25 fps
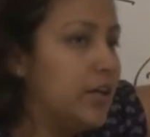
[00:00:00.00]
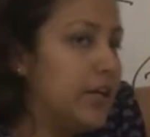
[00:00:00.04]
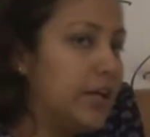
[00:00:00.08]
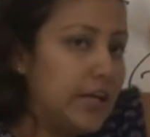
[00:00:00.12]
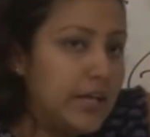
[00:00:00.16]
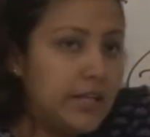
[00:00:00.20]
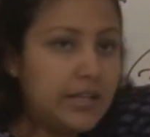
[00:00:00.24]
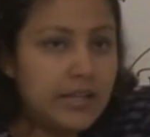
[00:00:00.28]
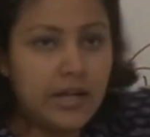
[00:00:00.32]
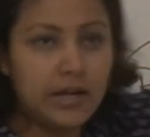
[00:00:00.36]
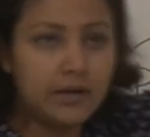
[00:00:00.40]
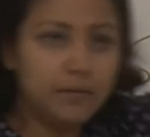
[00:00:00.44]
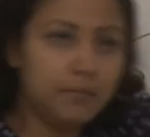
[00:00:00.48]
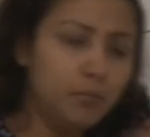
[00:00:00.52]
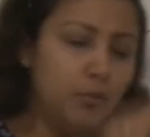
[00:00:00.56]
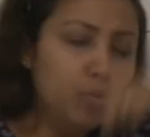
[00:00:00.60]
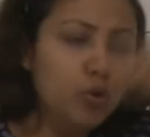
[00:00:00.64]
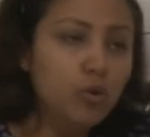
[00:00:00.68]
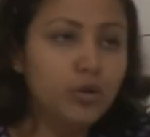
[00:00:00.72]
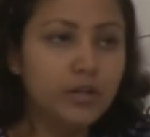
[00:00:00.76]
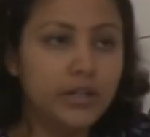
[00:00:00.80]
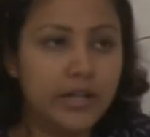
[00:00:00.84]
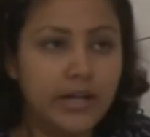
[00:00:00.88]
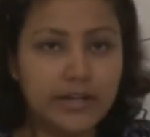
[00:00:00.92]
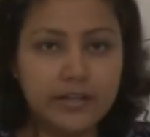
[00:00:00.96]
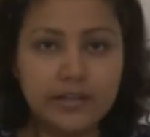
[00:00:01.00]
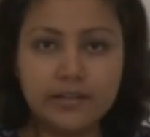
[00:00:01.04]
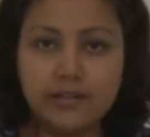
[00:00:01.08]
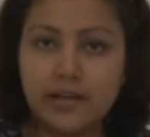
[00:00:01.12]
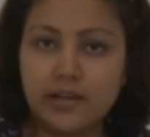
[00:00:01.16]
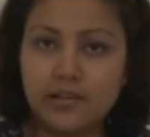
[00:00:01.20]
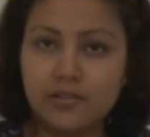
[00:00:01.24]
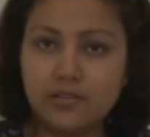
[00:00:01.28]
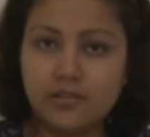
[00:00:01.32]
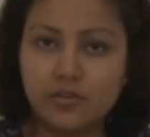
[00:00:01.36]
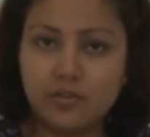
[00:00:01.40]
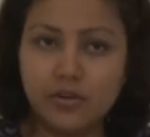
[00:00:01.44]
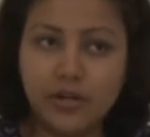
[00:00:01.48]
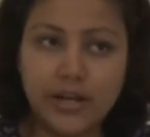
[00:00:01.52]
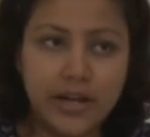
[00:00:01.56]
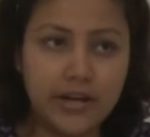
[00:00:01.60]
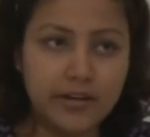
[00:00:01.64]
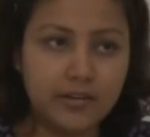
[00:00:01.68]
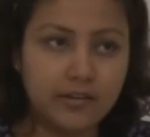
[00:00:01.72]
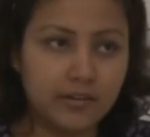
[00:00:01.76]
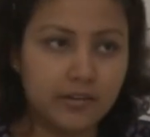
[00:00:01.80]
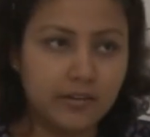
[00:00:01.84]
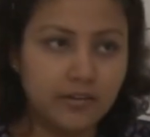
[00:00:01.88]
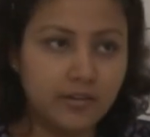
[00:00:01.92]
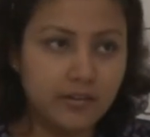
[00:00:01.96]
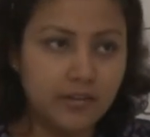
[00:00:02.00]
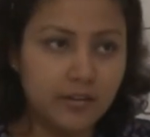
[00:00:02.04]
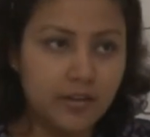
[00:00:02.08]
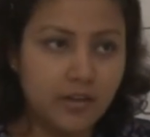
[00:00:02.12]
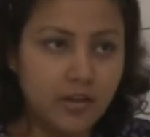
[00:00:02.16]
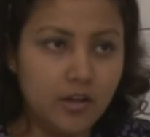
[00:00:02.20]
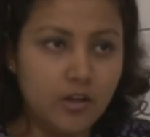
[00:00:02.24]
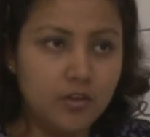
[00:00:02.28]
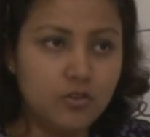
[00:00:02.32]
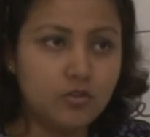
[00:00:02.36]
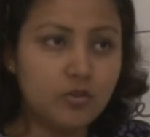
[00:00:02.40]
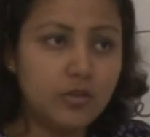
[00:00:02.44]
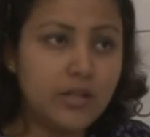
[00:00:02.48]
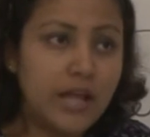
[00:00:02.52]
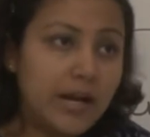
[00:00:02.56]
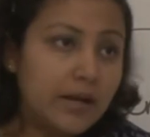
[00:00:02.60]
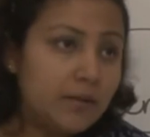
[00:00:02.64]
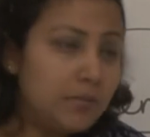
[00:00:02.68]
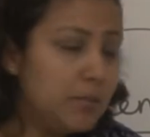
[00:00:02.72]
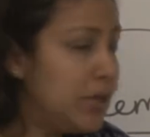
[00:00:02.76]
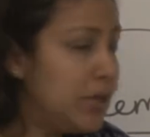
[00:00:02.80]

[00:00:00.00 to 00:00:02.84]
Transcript: in that pool that it has created. So, that